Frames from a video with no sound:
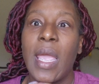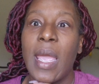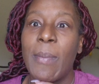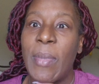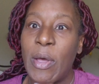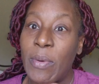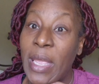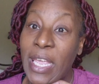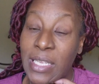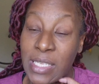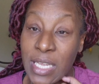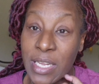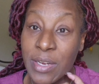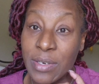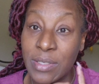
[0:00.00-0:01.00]
about
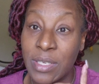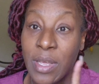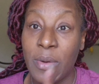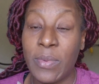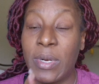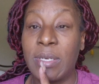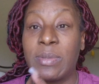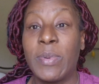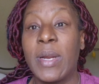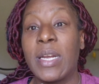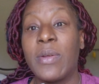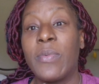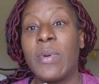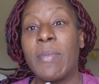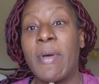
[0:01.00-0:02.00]
18 years ago when I was
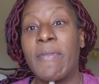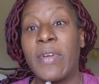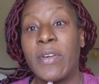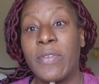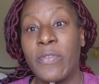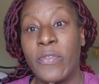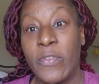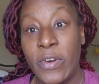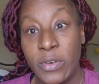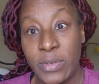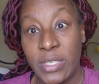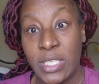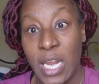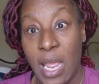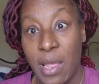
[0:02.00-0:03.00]
pregnant with my very
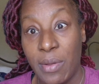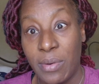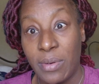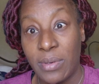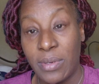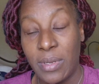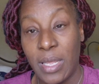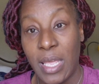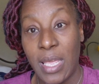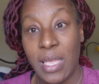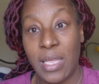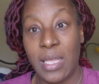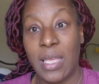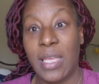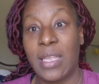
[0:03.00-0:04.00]
first child.
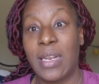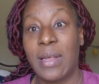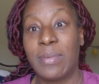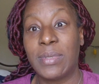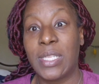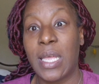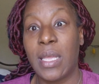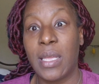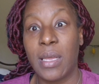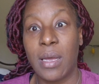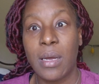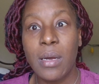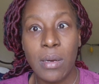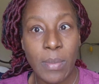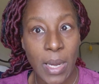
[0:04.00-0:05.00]
Okay. And I was like,
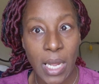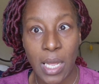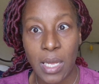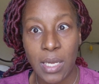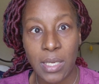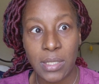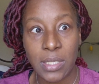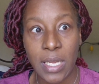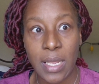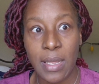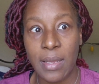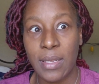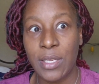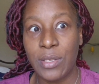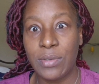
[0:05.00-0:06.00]
oh my gosh,
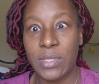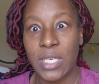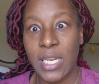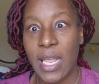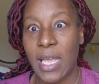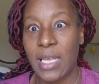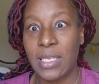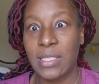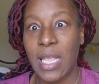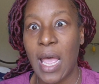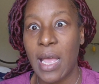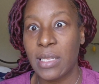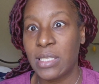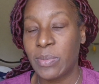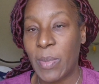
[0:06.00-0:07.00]
it usually has
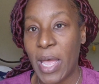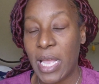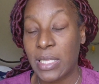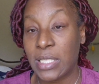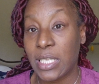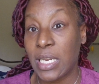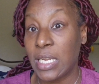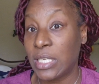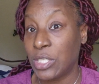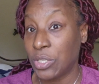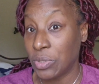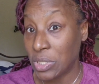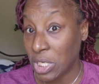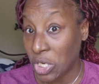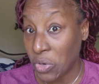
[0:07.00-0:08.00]
hot spots and it's
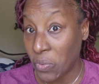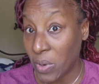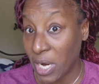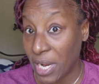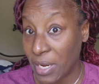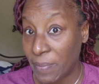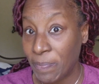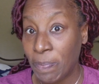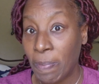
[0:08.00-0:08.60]
usually red.